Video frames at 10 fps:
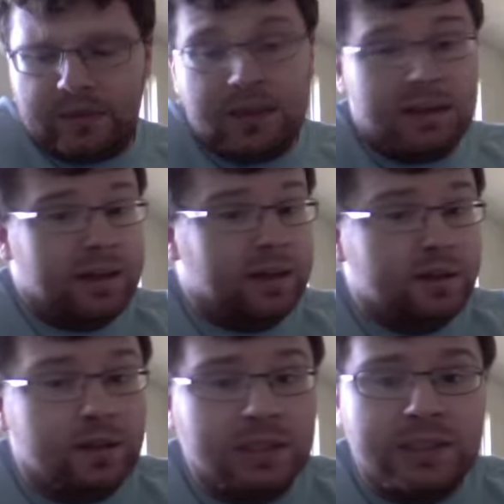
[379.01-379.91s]
they're
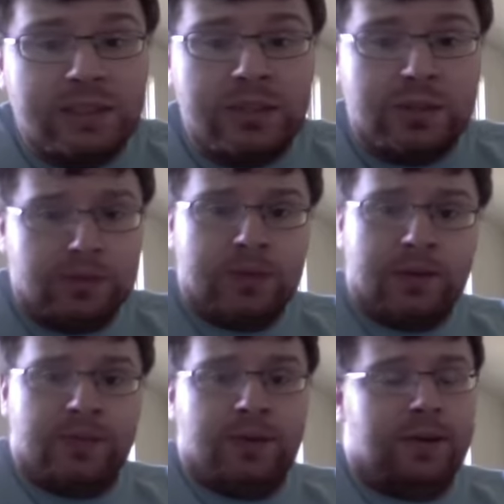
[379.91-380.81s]
good too. They're
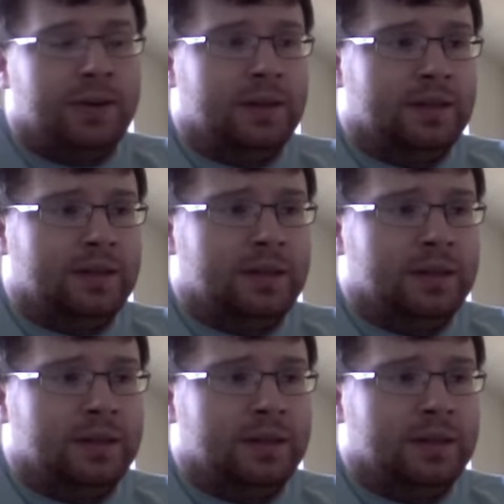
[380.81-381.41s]
very good.